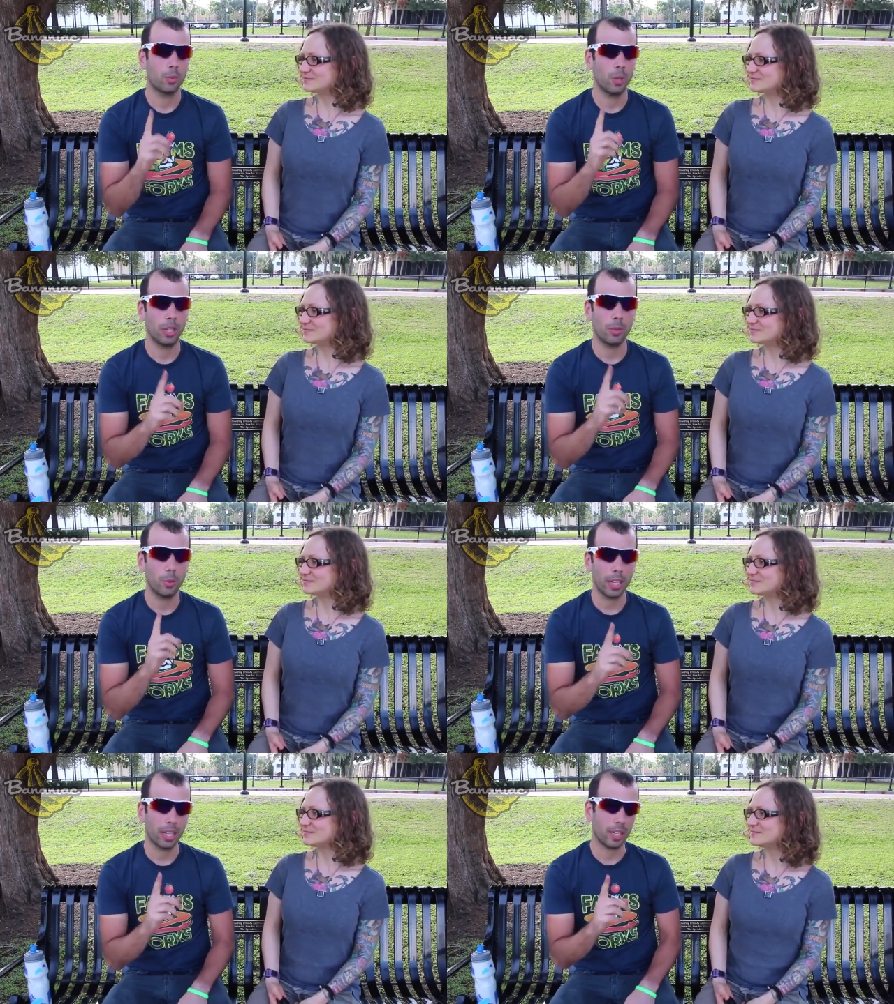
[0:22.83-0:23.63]
Speaker 1: one
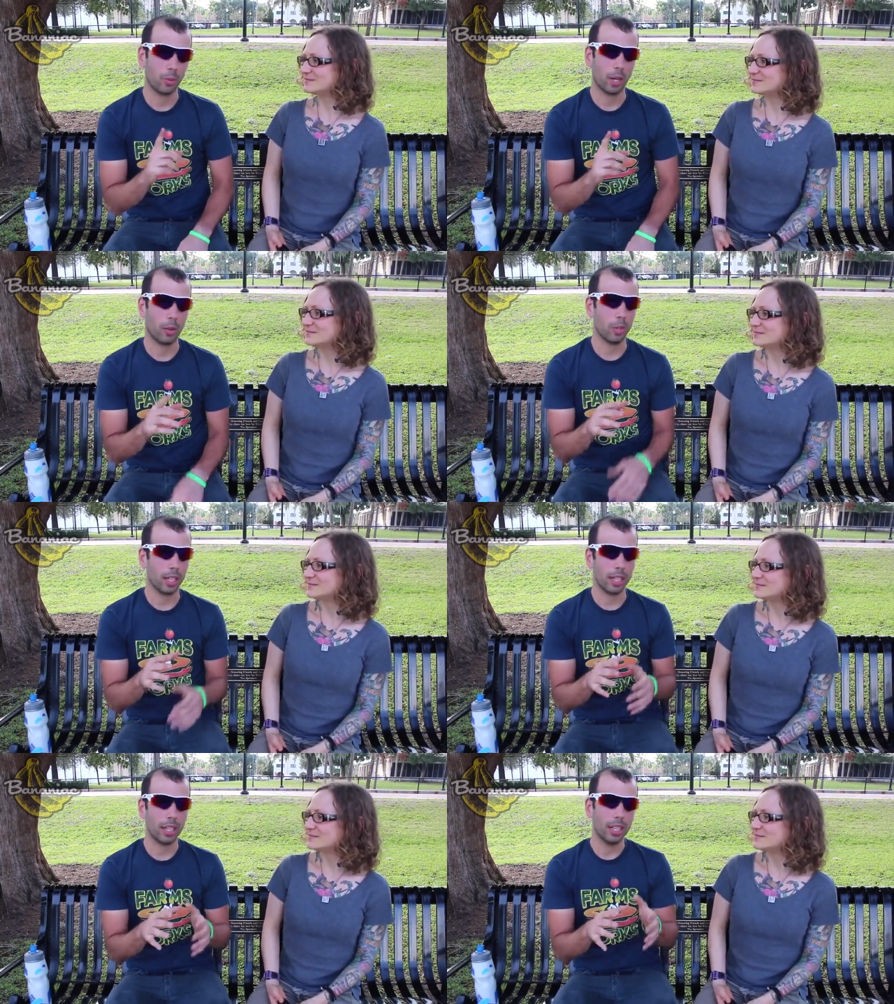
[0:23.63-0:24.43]
week where I would
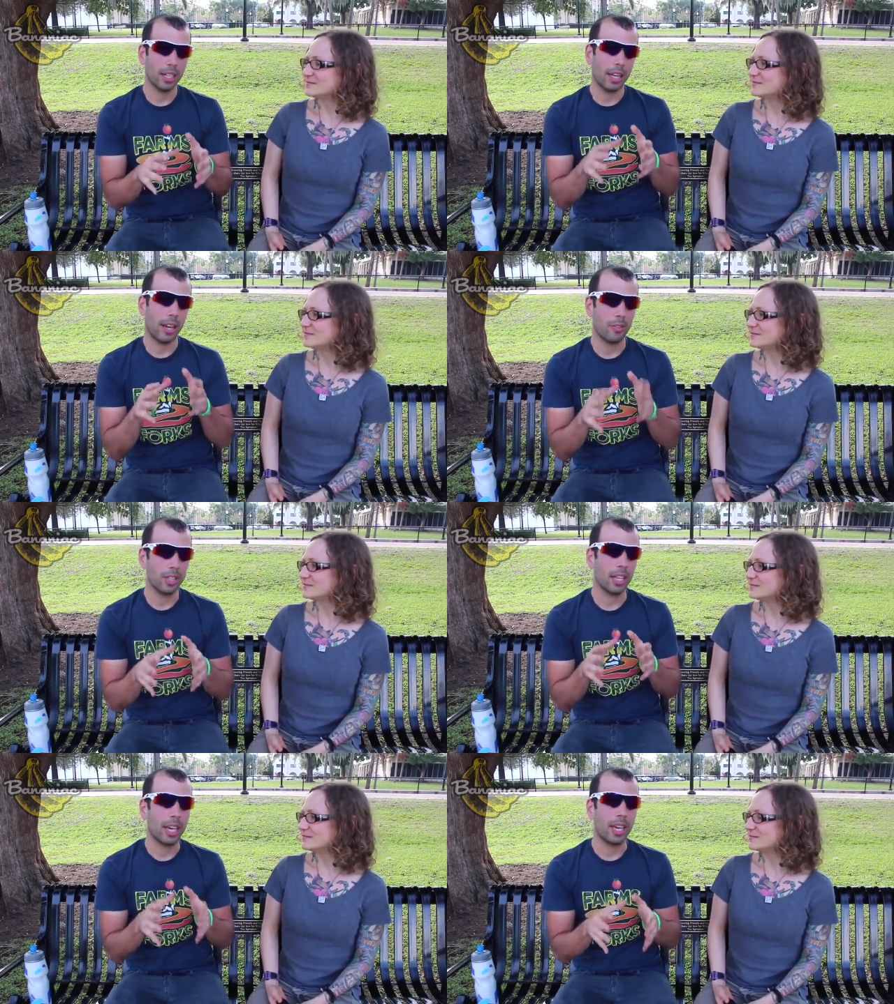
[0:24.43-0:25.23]
eat
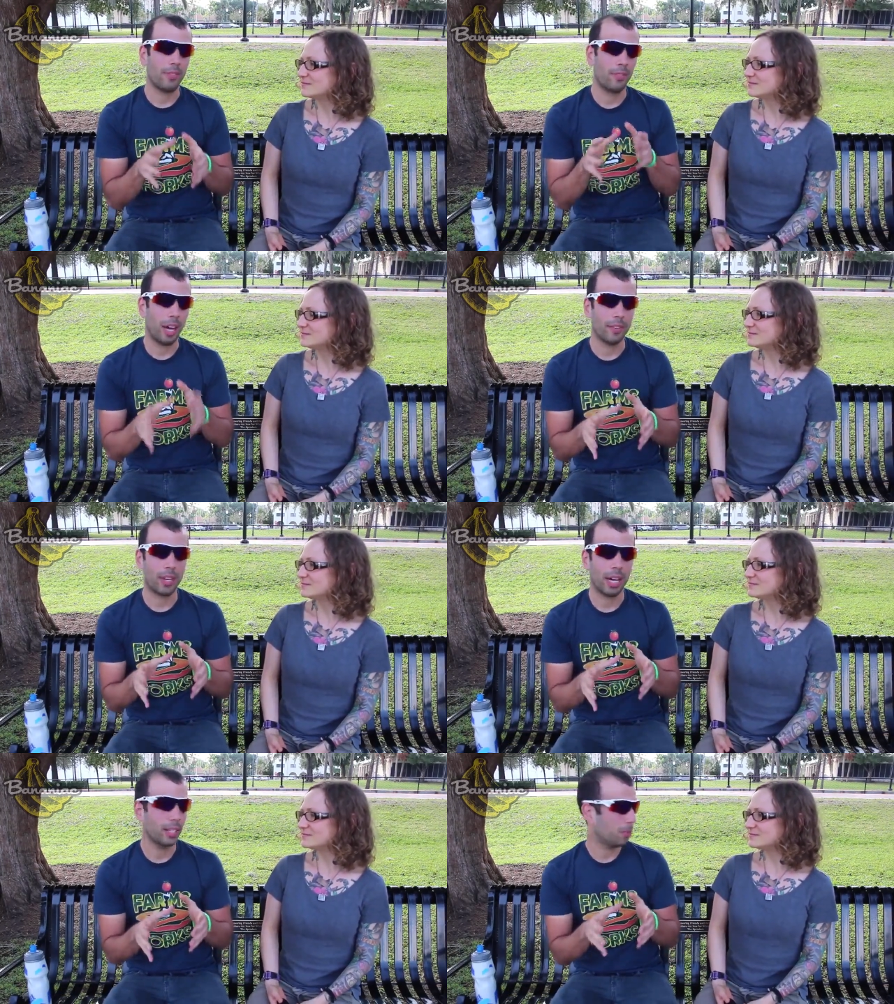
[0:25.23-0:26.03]
every day at Five
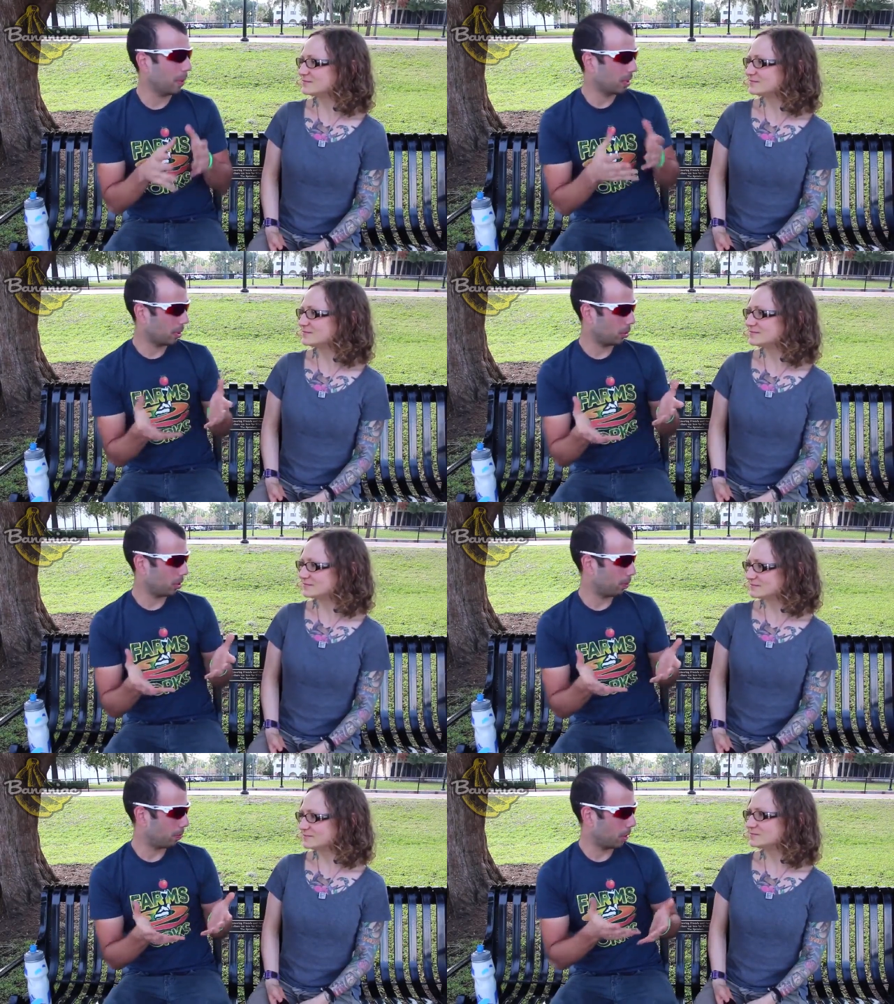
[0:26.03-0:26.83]
Guys. Basically, it
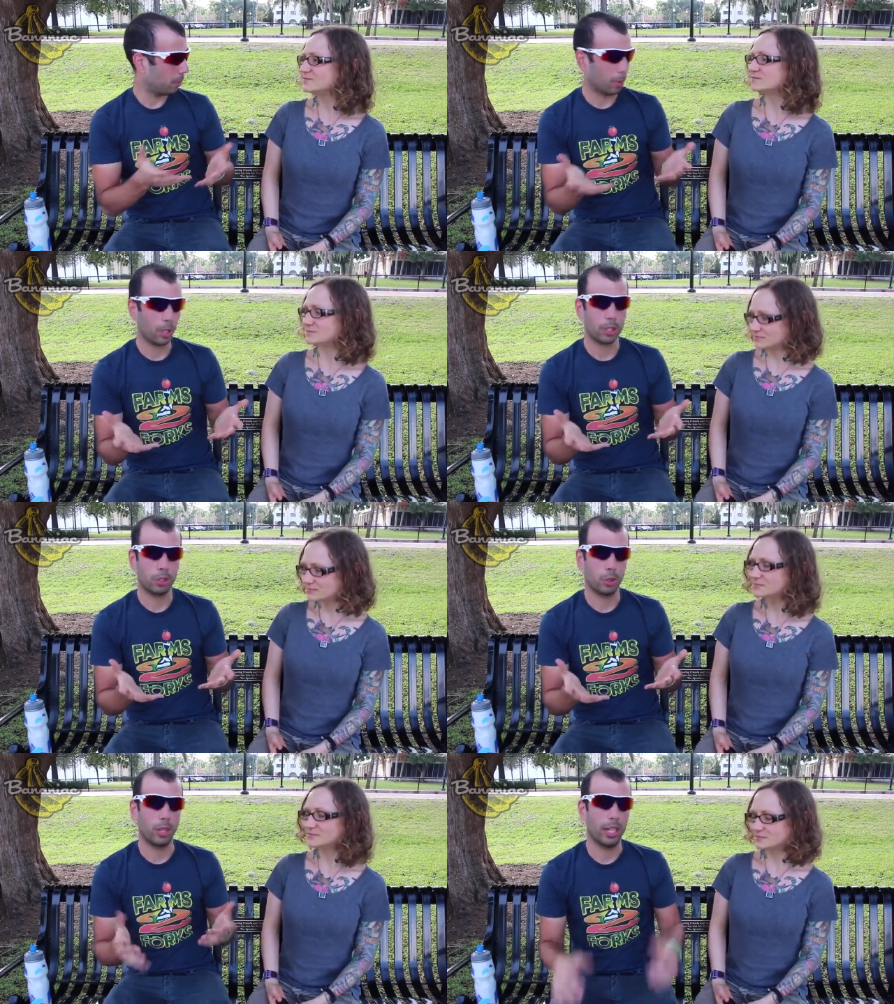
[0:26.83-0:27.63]
was a, a burger
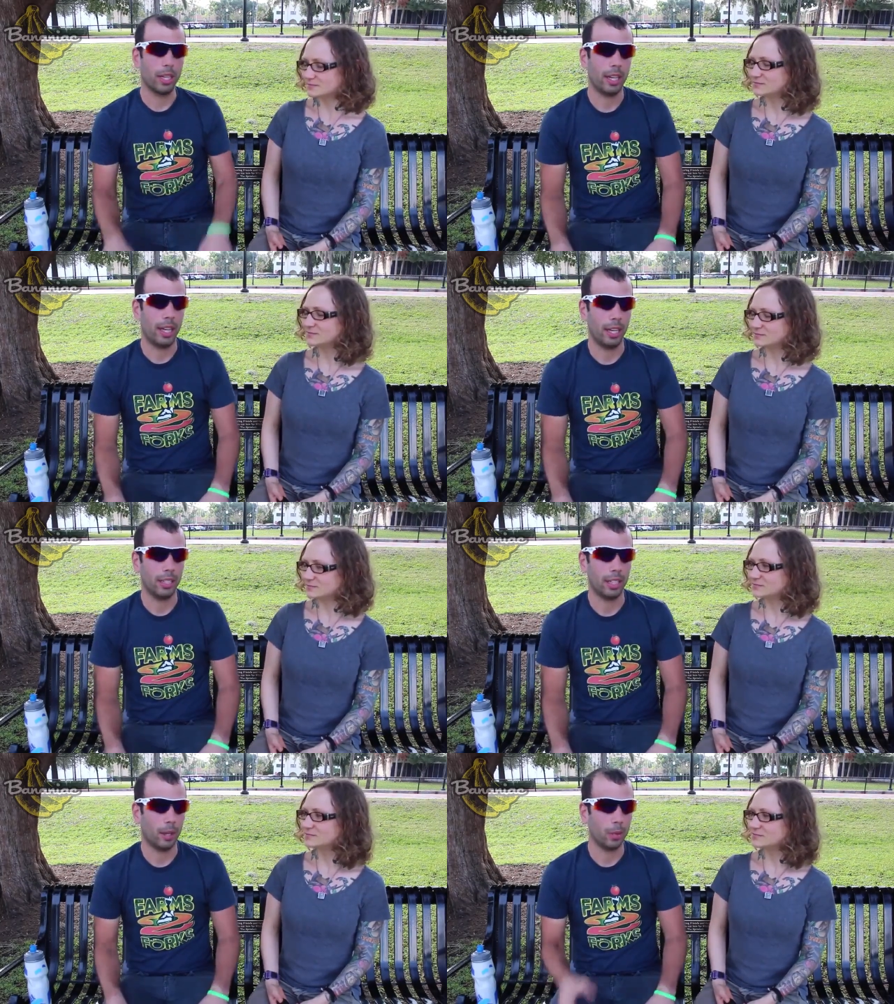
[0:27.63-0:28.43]
joint,
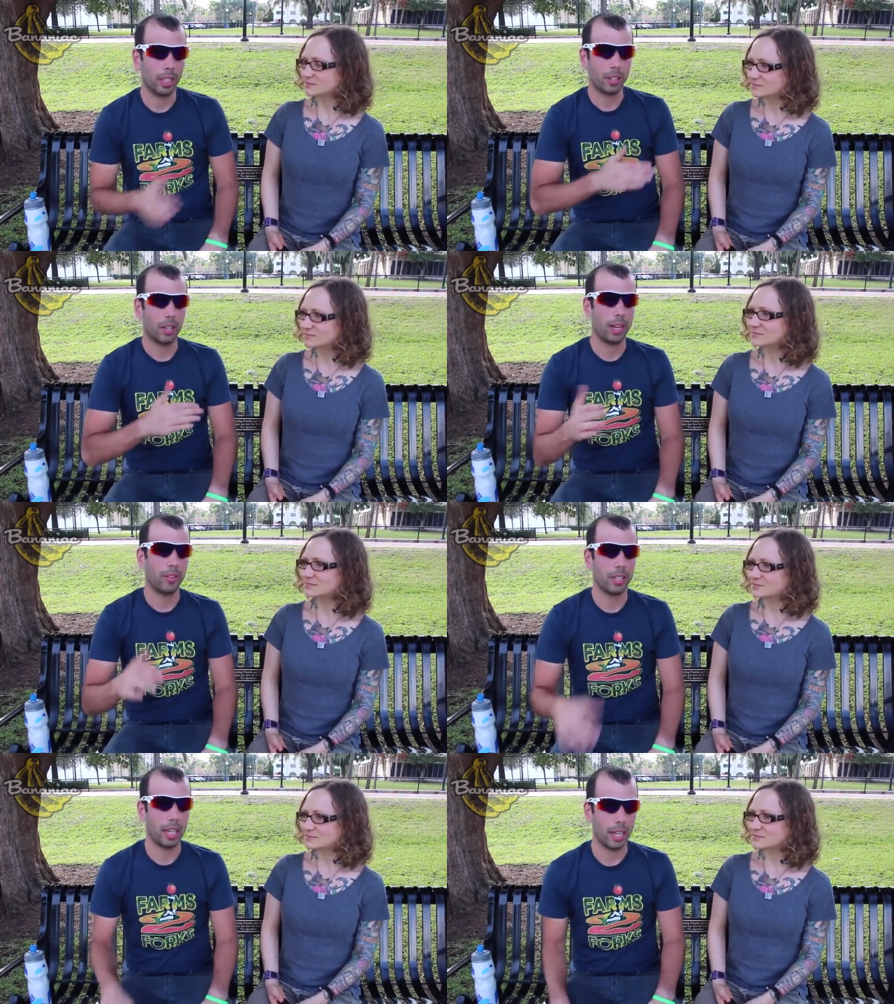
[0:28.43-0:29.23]
and I would eat there
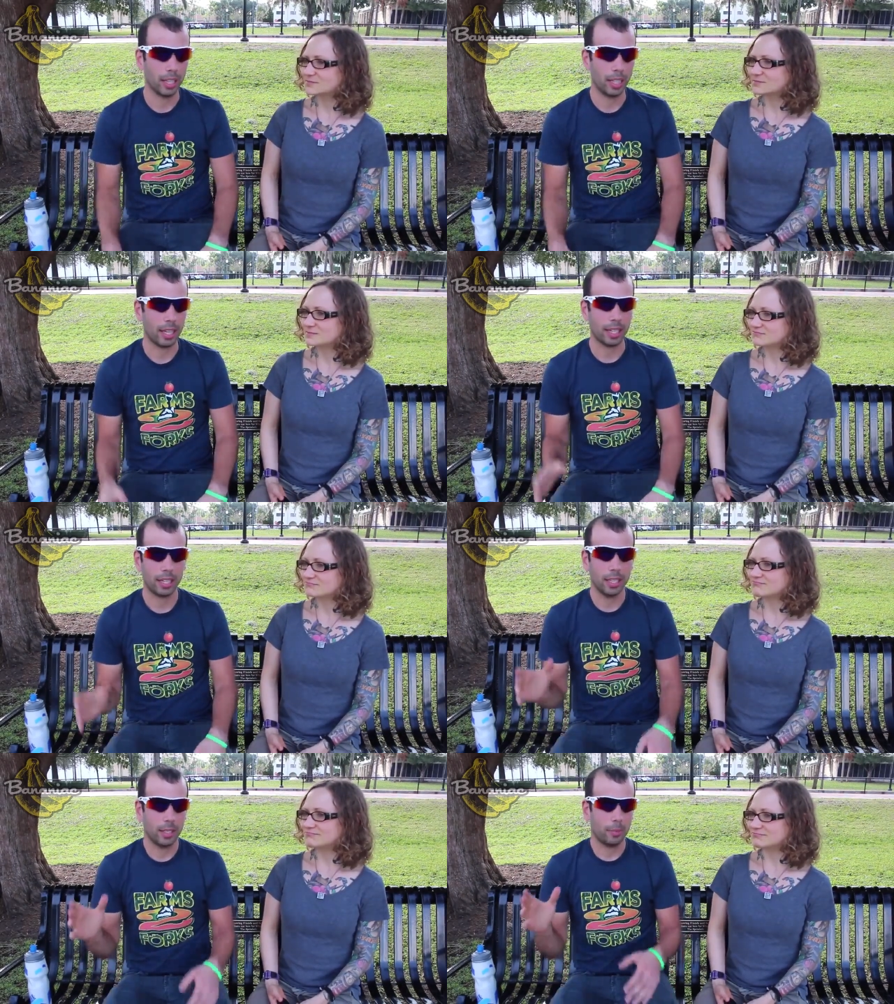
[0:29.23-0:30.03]
every day. Like
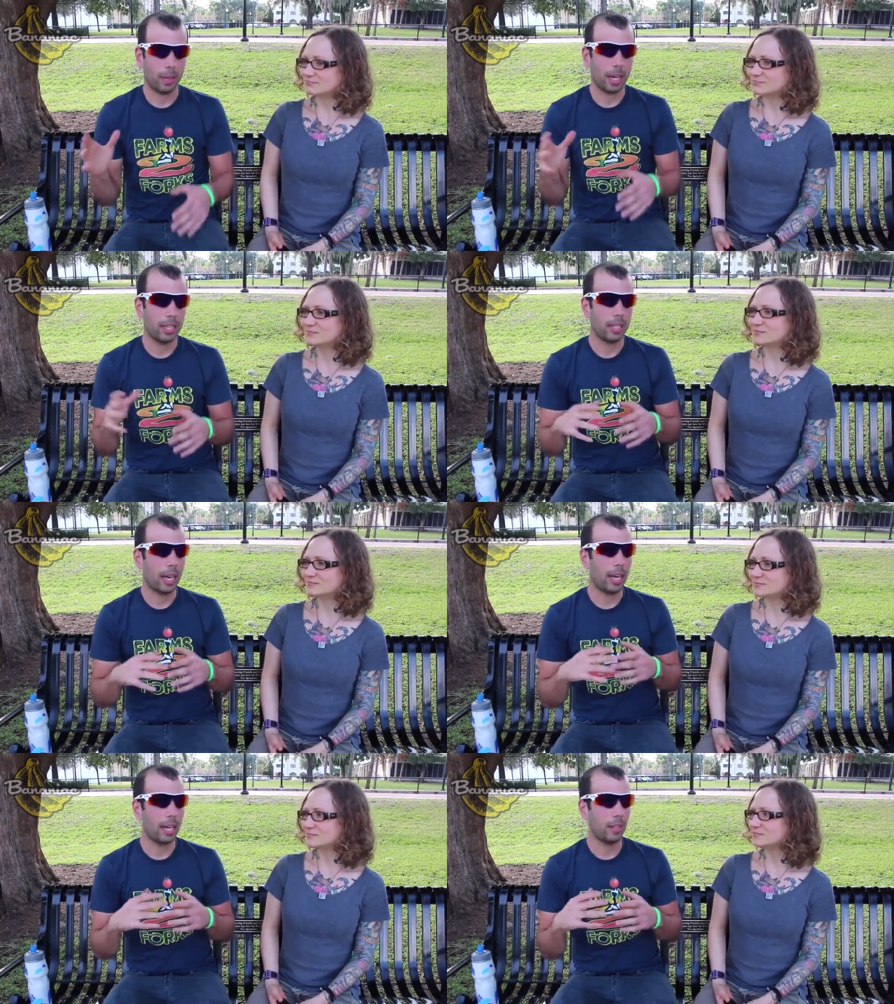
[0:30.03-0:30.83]
my
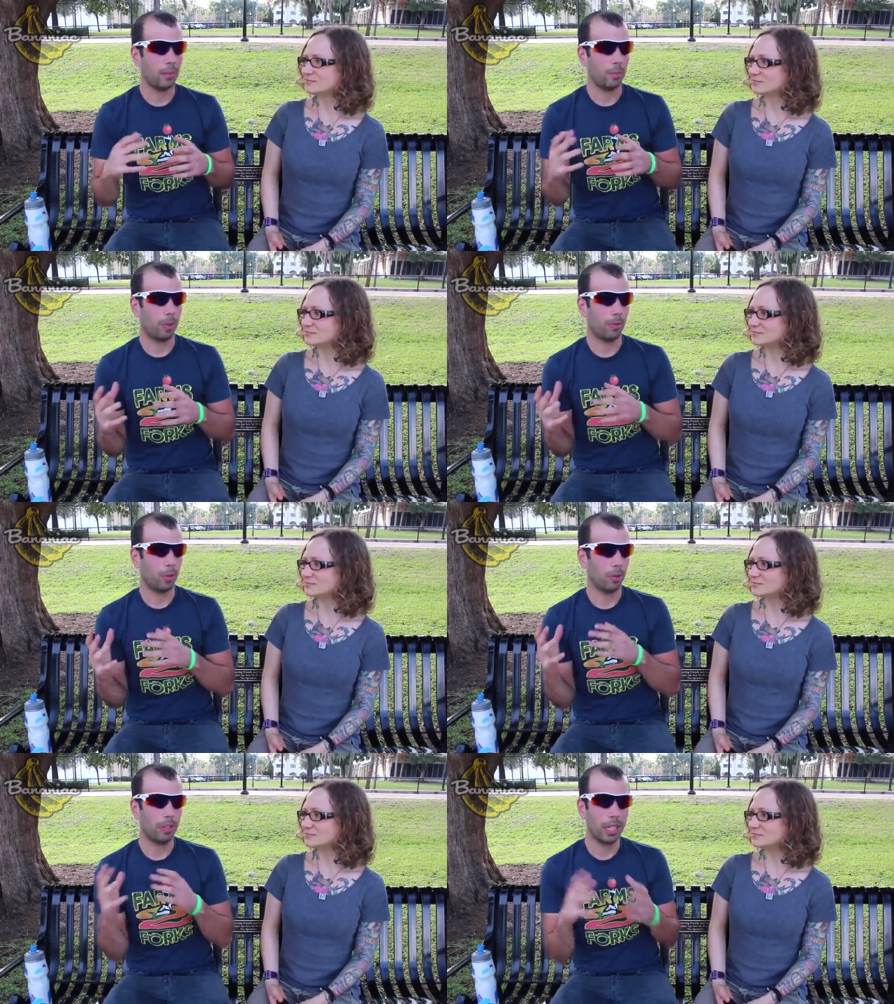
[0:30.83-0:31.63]
diet before